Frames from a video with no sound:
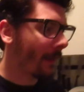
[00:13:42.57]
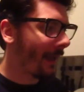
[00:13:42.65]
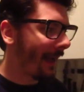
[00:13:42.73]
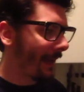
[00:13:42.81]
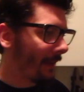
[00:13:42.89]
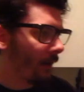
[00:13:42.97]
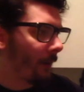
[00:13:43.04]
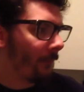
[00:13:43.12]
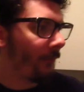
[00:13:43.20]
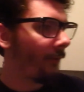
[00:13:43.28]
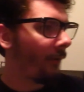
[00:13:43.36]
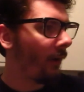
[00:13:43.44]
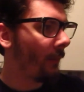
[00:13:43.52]
I come
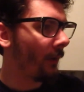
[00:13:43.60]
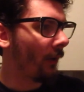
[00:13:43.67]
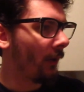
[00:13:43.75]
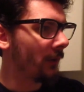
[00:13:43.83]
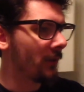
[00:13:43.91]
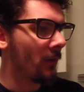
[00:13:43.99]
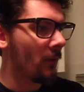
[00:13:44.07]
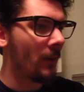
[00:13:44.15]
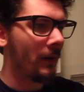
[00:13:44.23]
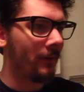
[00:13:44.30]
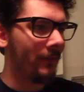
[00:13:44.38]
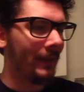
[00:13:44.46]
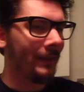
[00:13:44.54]
from a culture
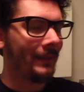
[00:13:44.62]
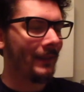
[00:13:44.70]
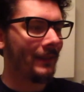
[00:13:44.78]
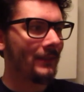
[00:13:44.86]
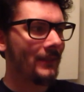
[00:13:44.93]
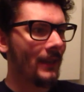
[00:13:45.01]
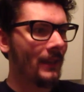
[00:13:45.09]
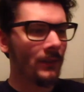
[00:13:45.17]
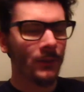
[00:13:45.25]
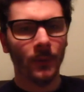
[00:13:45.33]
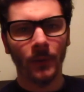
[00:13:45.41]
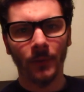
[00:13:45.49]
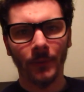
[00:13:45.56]
where Valentine's Day is
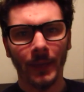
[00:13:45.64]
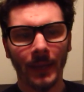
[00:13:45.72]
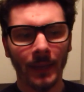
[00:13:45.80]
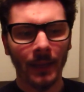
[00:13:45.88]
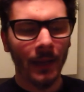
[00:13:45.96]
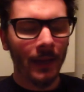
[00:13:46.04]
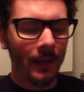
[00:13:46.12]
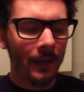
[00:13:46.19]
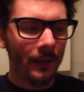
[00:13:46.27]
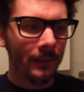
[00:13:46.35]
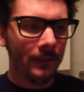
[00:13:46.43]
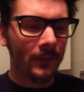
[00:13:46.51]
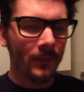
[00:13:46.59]
sort of a
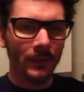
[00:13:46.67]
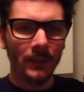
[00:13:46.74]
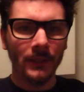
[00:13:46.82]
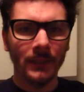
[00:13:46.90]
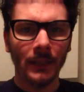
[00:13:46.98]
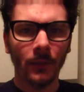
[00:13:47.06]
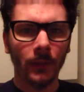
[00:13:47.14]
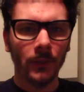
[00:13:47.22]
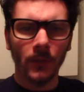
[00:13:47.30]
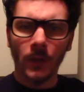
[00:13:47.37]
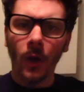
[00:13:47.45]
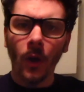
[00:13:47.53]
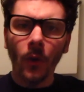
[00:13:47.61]
tradition that we
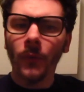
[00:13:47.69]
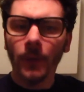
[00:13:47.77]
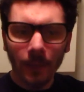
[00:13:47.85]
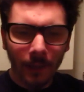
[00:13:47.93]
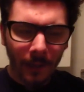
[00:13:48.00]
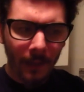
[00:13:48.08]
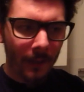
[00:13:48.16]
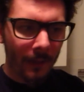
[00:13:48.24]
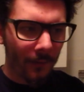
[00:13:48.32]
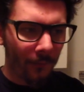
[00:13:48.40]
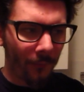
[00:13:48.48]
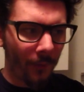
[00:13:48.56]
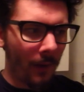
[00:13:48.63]
took over
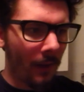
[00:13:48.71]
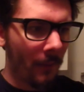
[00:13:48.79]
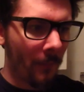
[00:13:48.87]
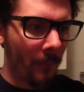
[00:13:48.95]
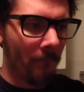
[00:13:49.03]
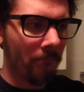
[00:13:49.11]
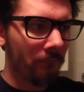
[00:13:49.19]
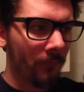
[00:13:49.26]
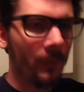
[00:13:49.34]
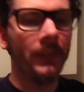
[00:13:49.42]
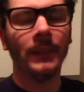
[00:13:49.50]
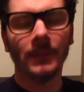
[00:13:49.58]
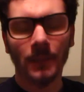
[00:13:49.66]
from,
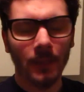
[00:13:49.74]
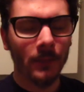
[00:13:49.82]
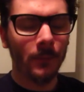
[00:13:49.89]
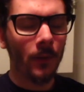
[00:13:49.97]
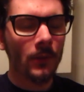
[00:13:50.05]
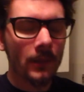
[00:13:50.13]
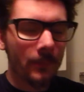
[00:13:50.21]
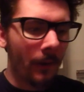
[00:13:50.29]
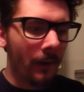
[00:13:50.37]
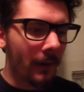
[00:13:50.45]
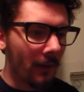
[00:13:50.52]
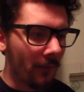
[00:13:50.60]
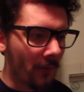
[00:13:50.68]
in this case, mostly
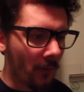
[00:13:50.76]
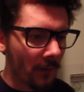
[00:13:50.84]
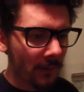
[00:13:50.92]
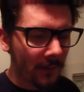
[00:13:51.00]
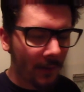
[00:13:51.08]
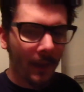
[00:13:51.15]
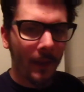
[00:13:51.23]
America, of course.